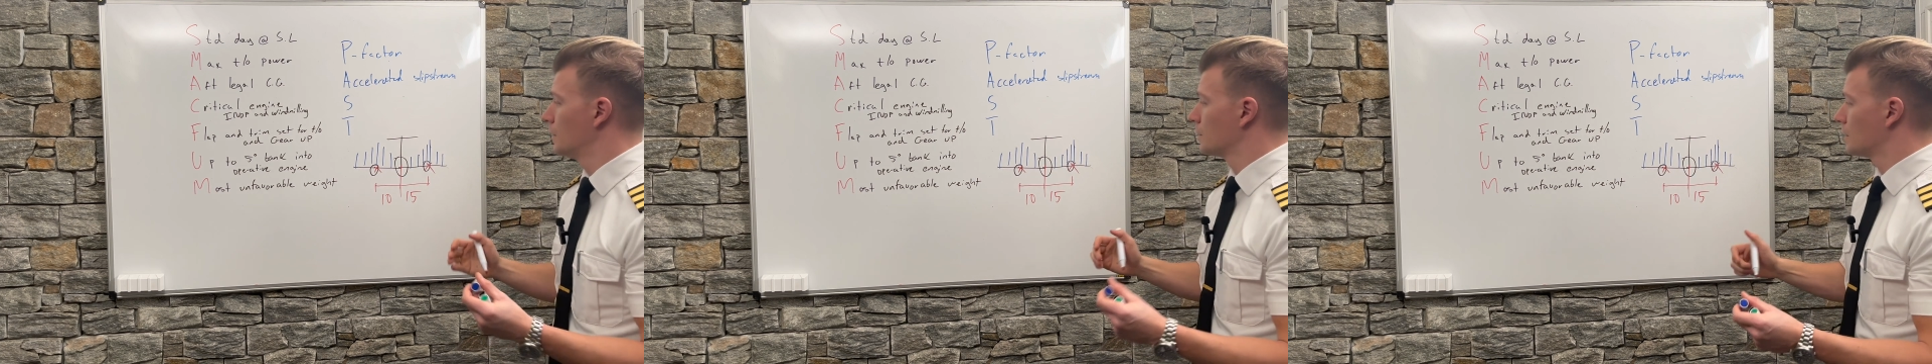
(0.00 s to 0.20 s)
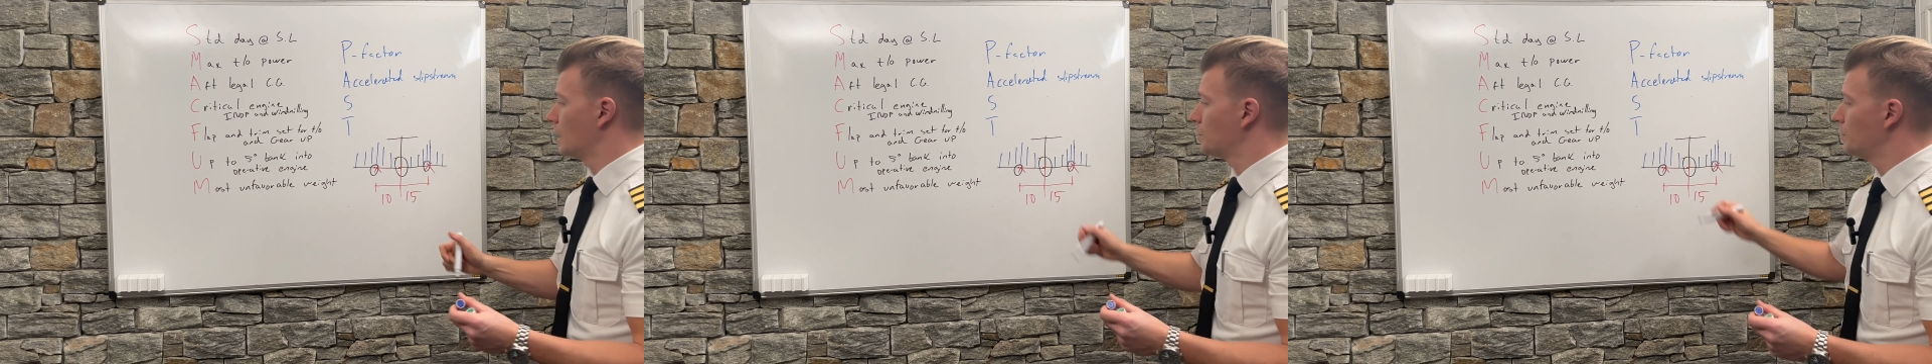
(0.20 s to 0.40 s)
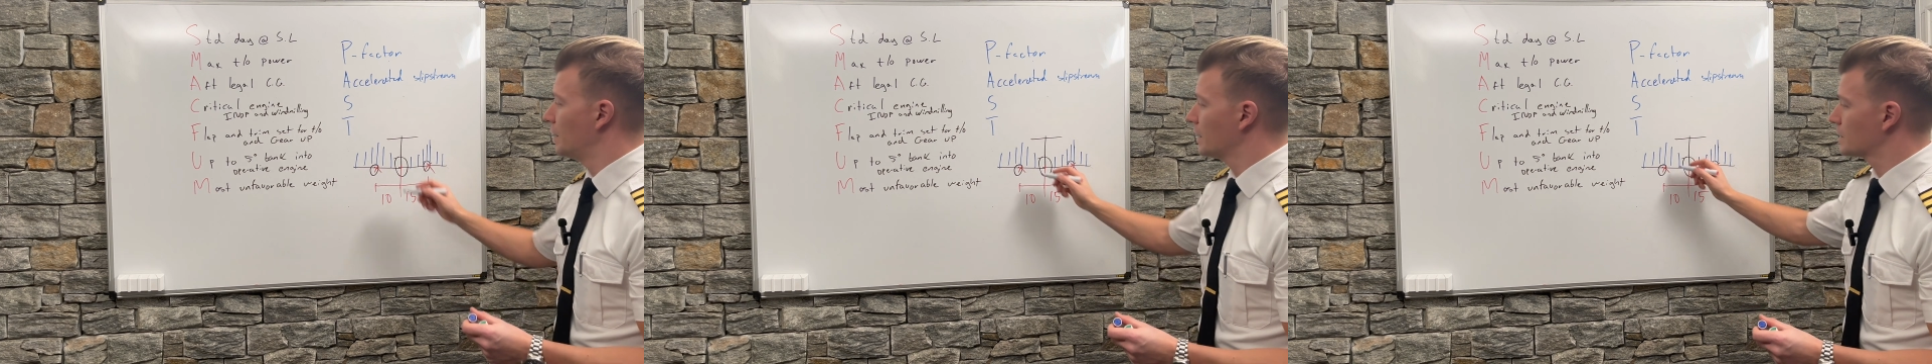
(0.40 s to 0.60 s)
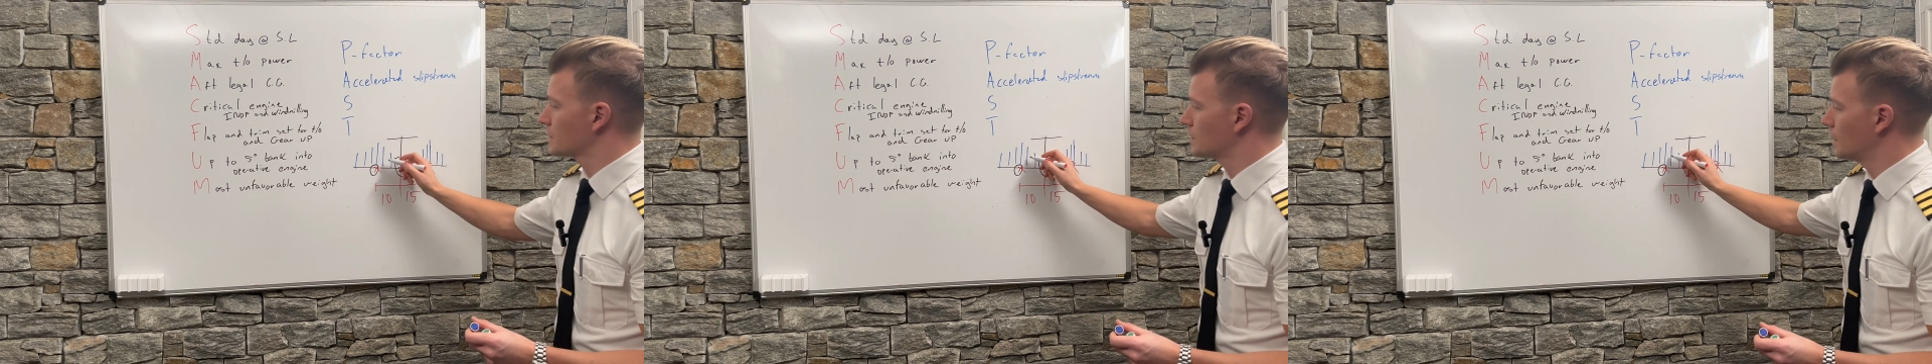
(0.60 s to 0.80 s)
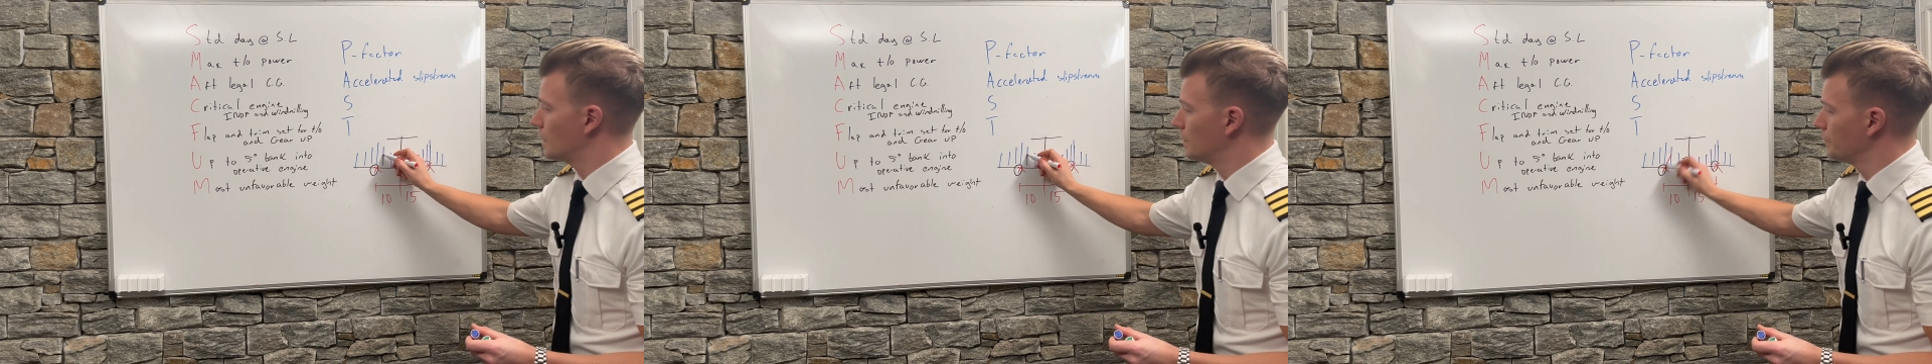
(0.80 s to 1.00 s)
That makes
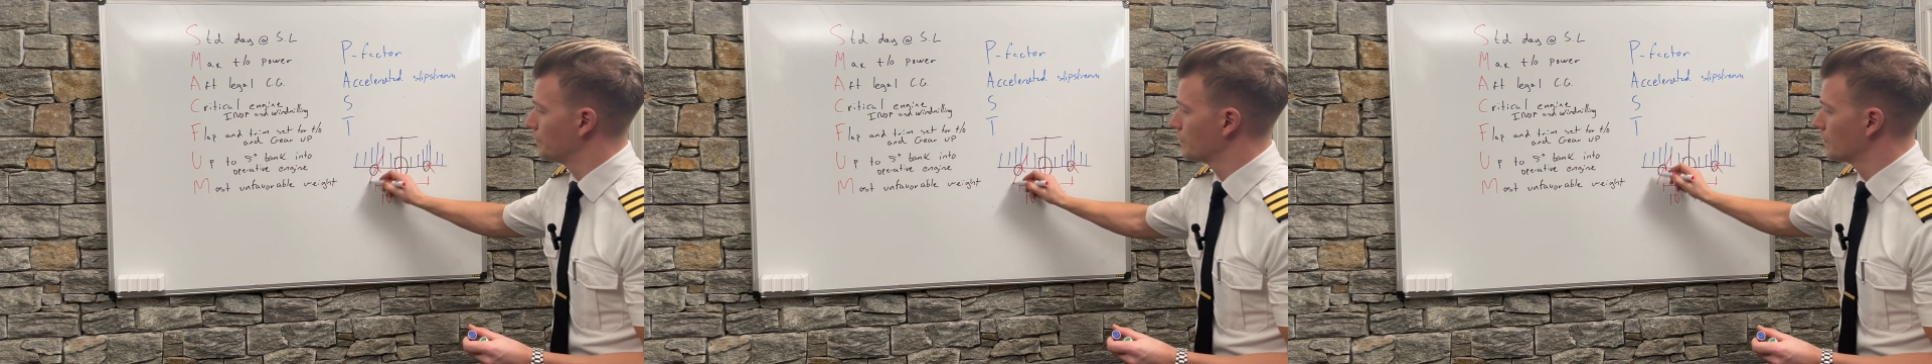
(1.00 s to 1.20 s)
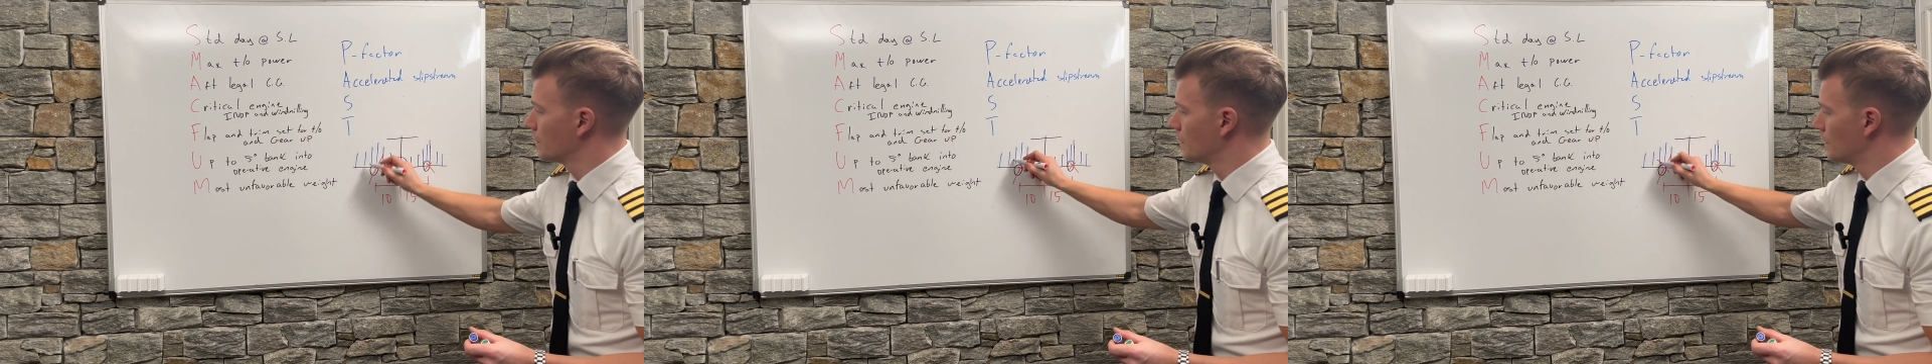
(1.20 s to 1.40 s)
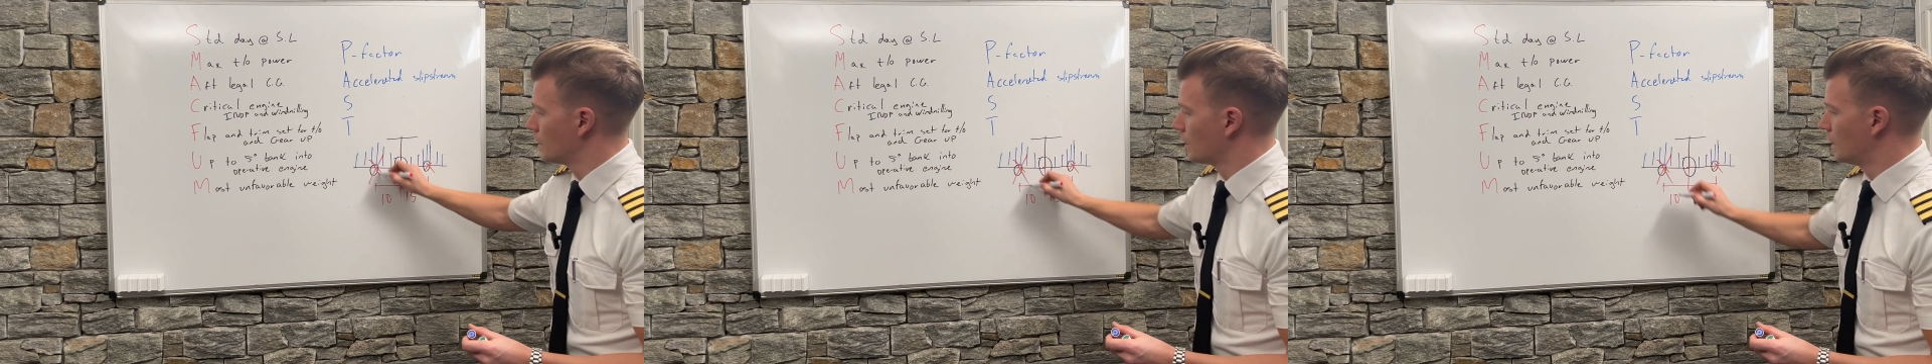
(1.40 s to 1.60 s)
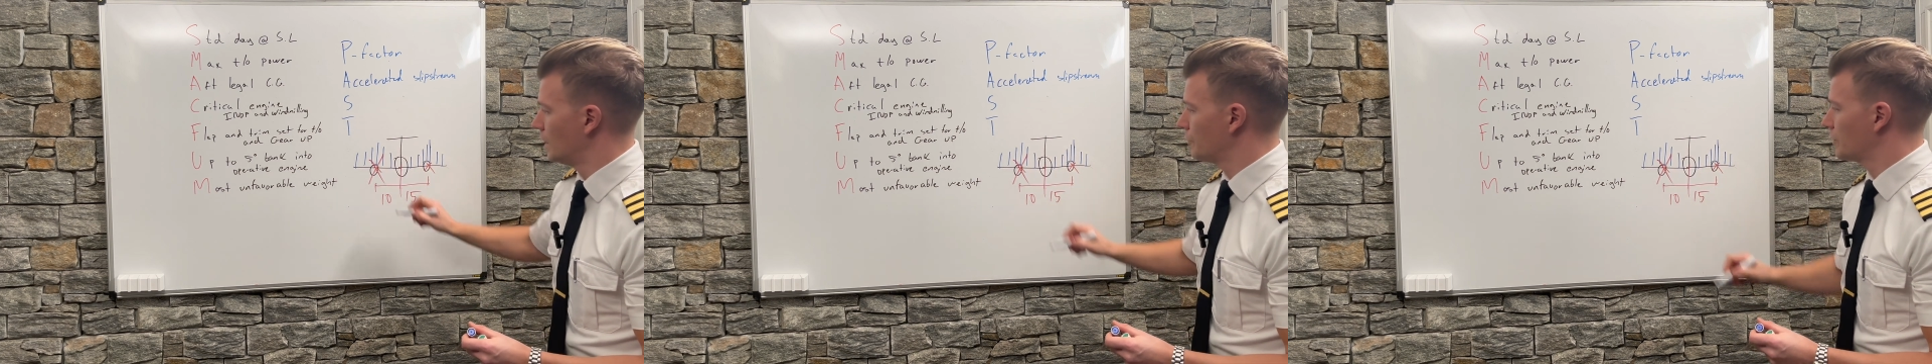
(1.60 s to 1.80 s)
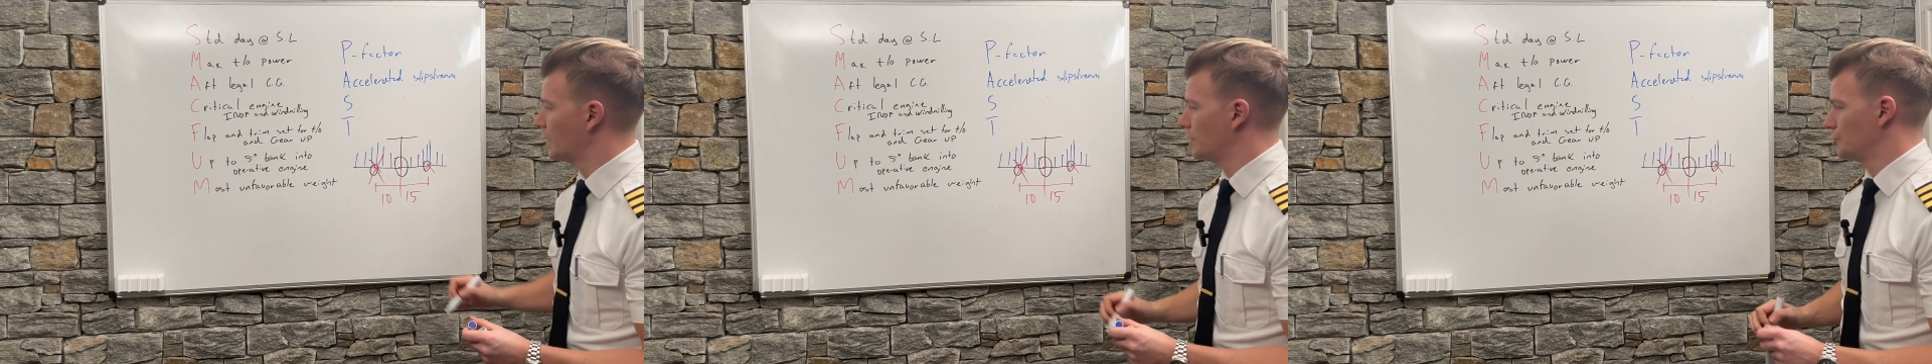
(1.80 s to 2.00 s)
the
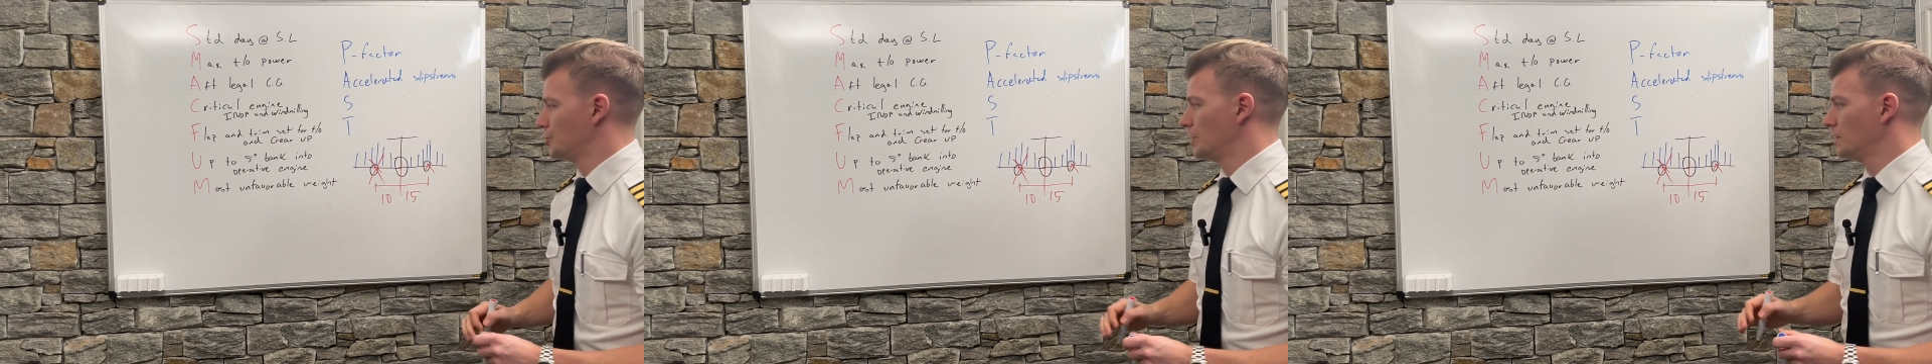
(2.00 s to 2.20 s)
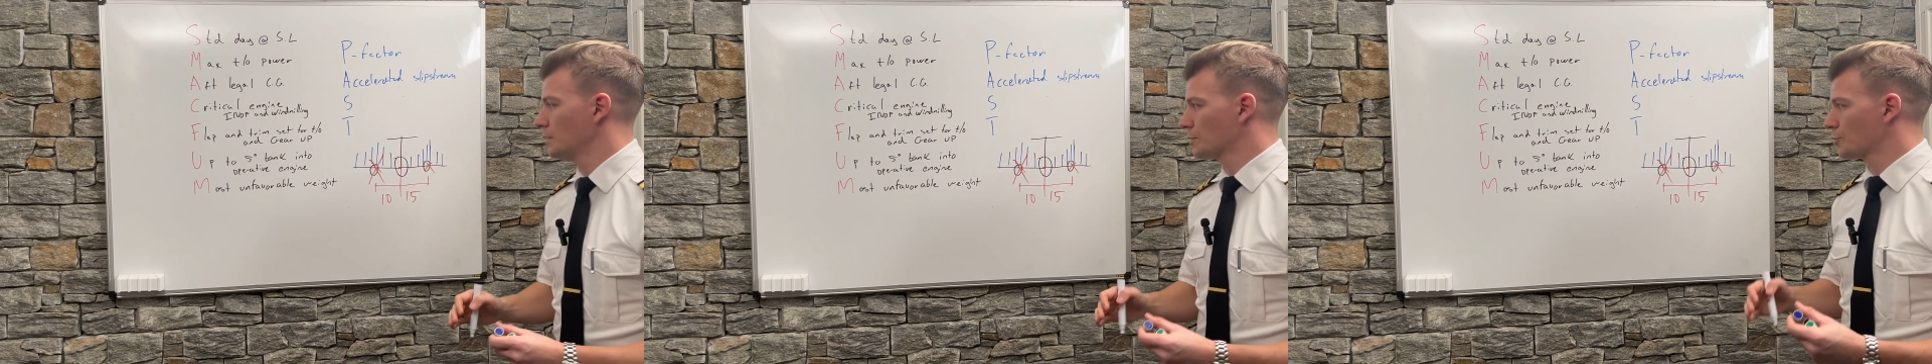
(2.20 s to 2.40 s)
left engine